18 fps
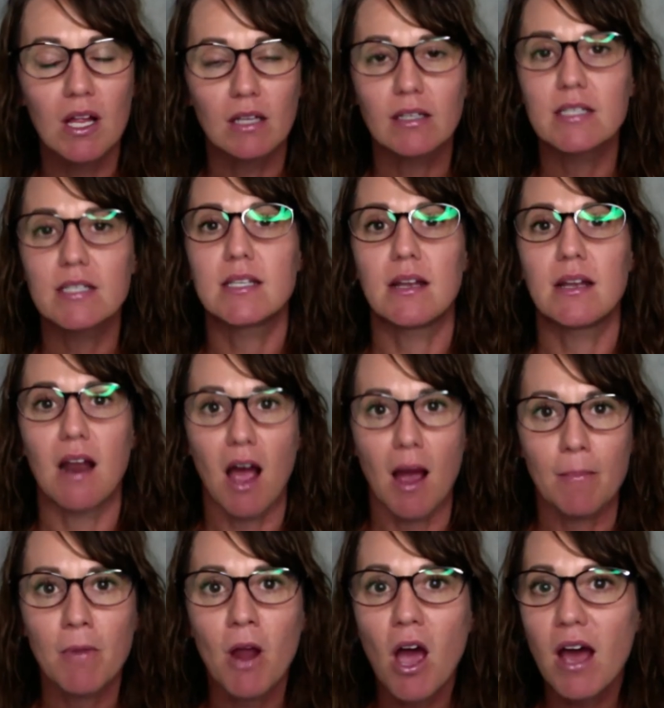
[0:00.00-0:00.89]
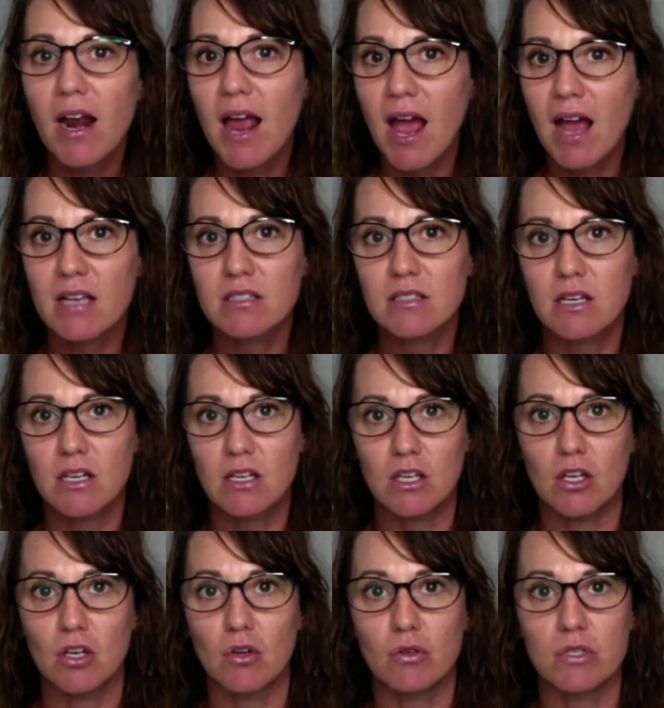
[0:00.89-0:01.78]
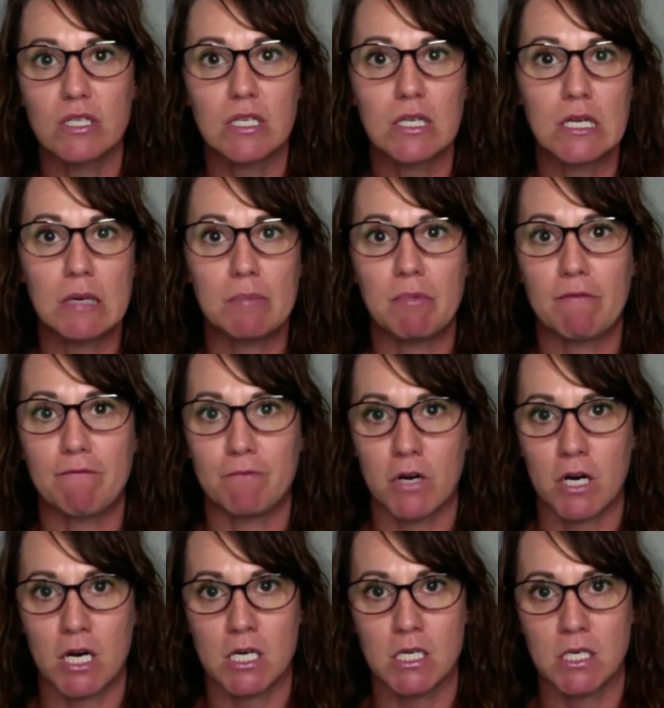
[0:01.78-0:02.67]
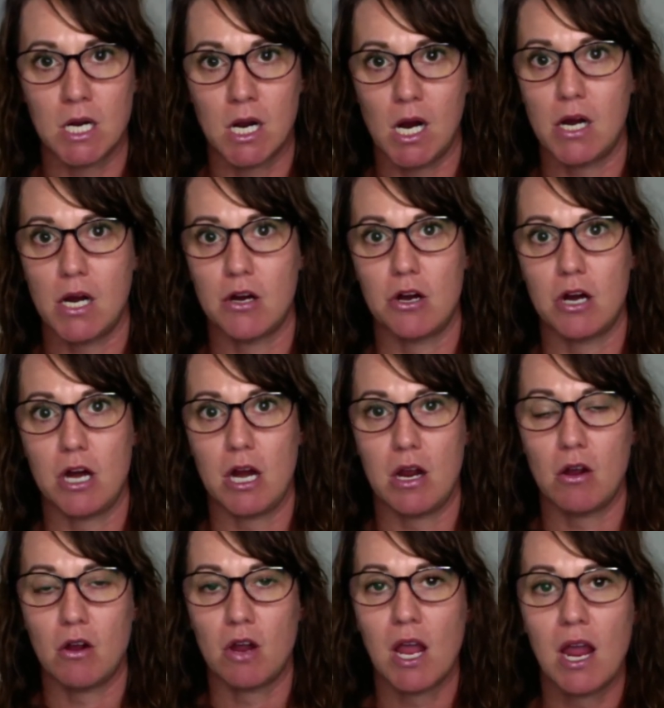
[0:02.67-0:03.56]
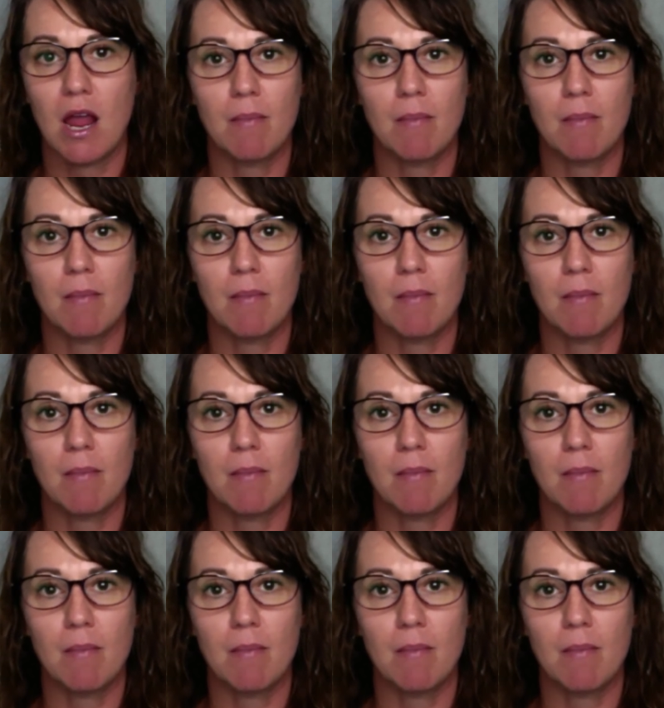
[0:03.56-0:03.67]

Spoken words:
Listen, I'm not asking you to keep a friggin' diary, okay?